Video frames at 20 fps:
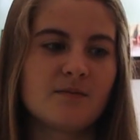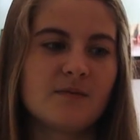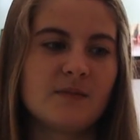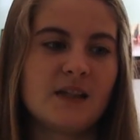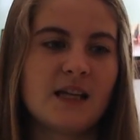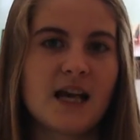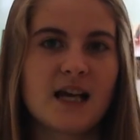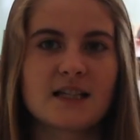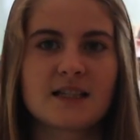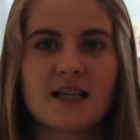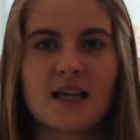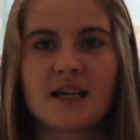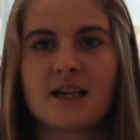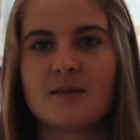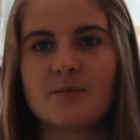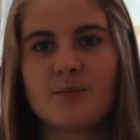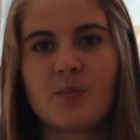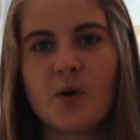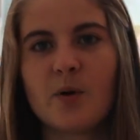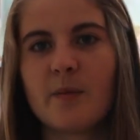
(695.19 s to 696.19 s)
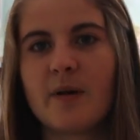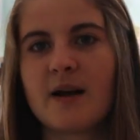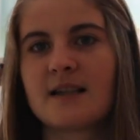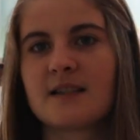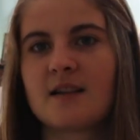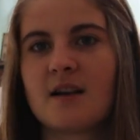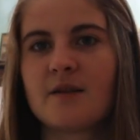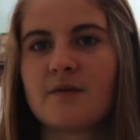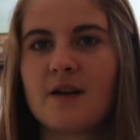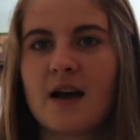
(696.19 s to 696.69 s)
yes, I can put
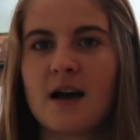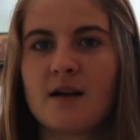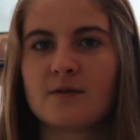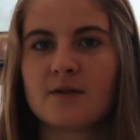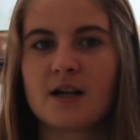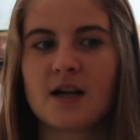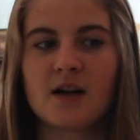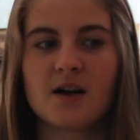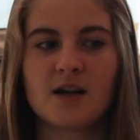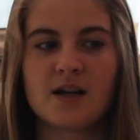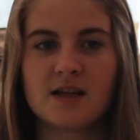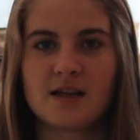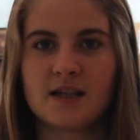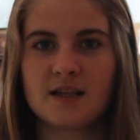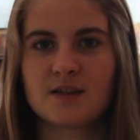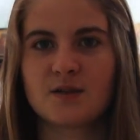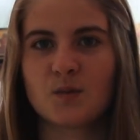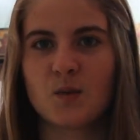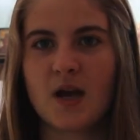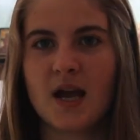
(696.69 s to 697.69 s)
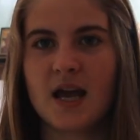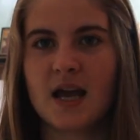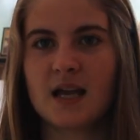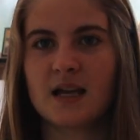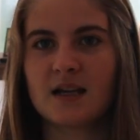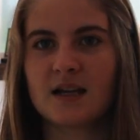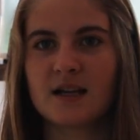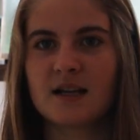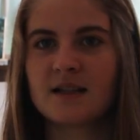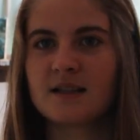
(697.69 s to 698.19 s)
myself out there in this
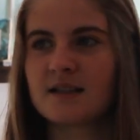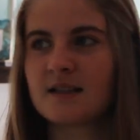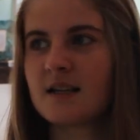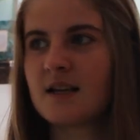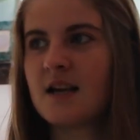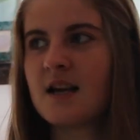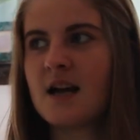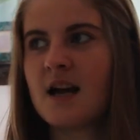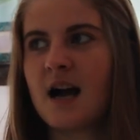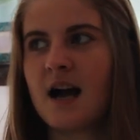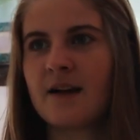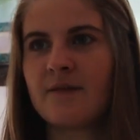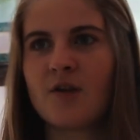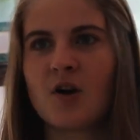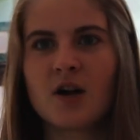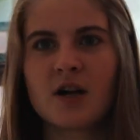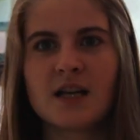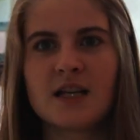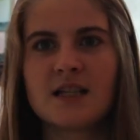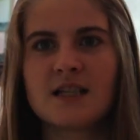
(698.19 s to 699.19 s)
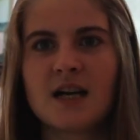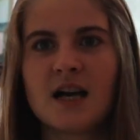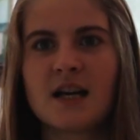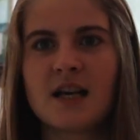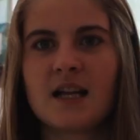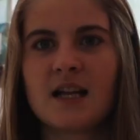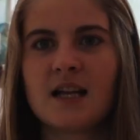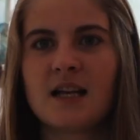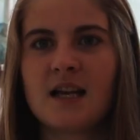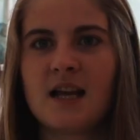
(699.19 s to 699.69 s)
way because I've already
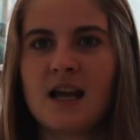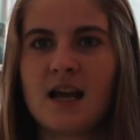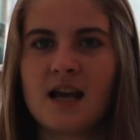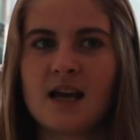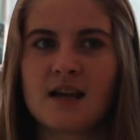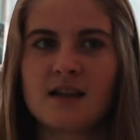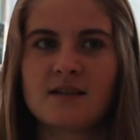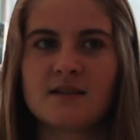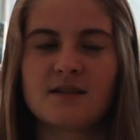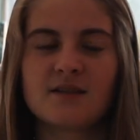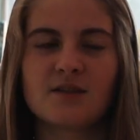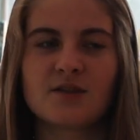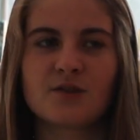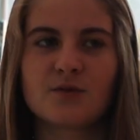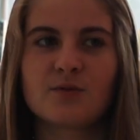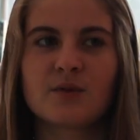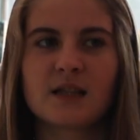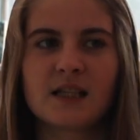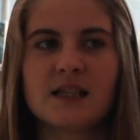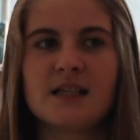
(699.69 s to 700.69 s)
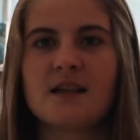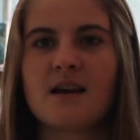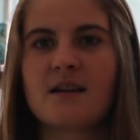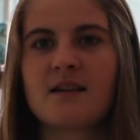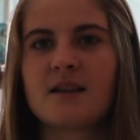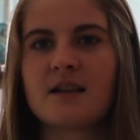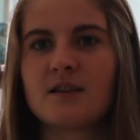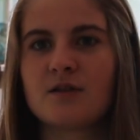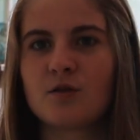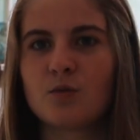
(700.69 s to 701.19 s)
done it and there's really
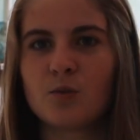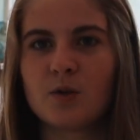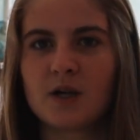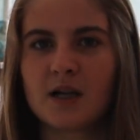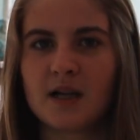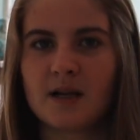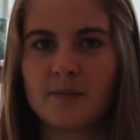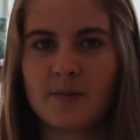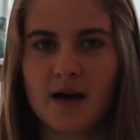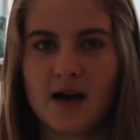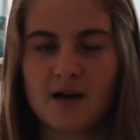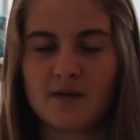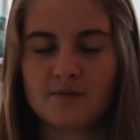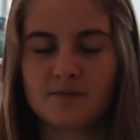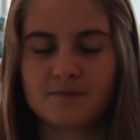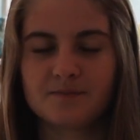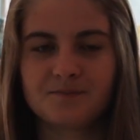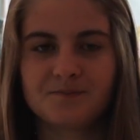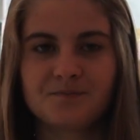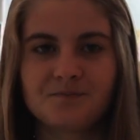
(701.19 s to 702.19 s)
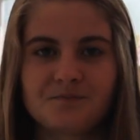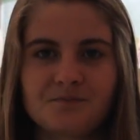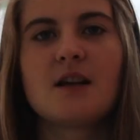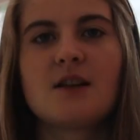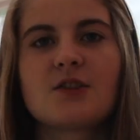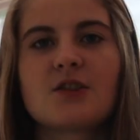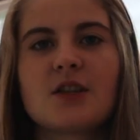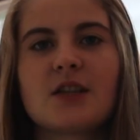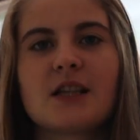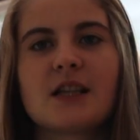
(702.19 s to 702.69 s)
nothing to worry about.
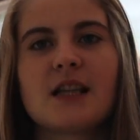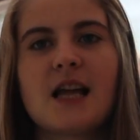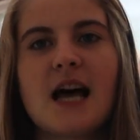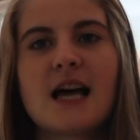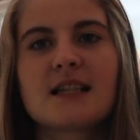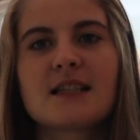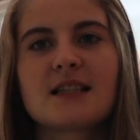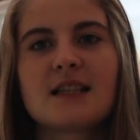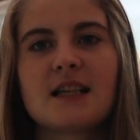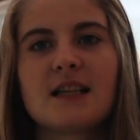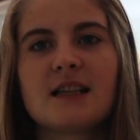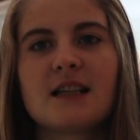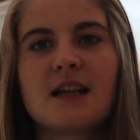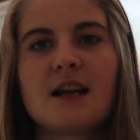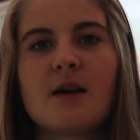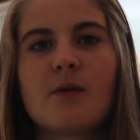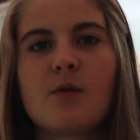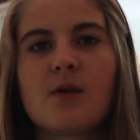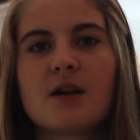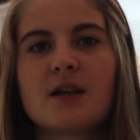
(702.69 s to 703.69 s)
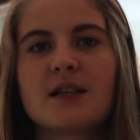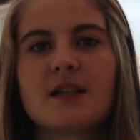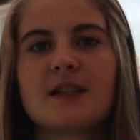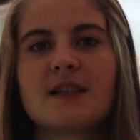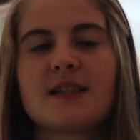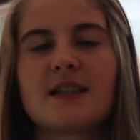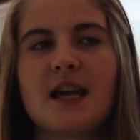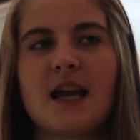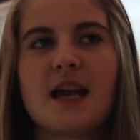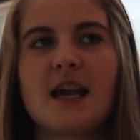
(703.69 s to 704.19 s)
So the last thing that I want
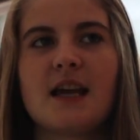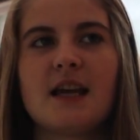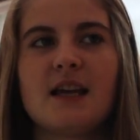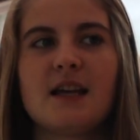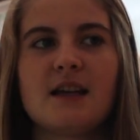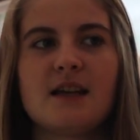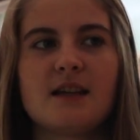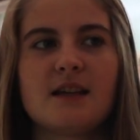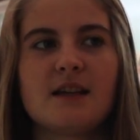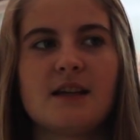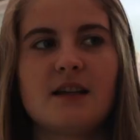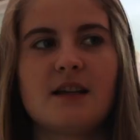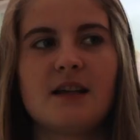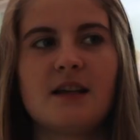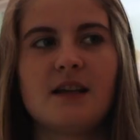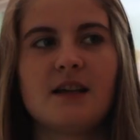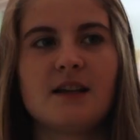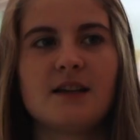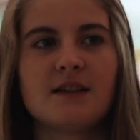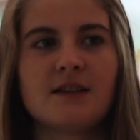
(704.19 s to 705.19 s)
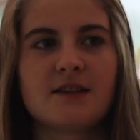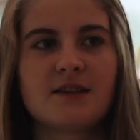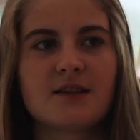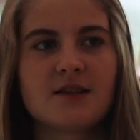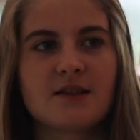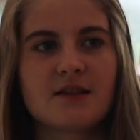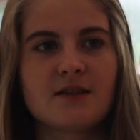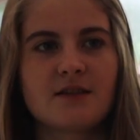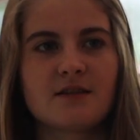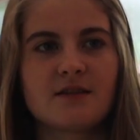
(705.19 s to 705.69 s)
to say
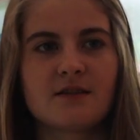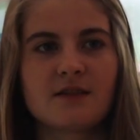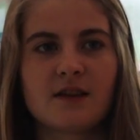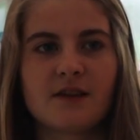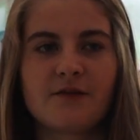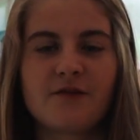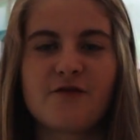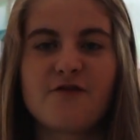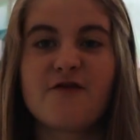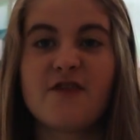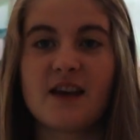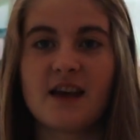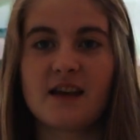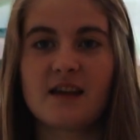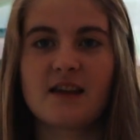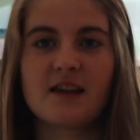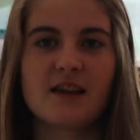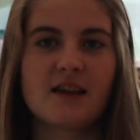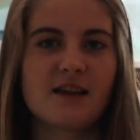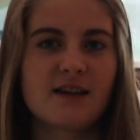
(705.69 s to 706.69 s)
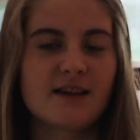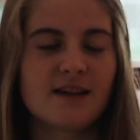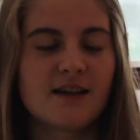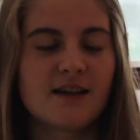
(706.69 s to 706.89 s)
is the fifth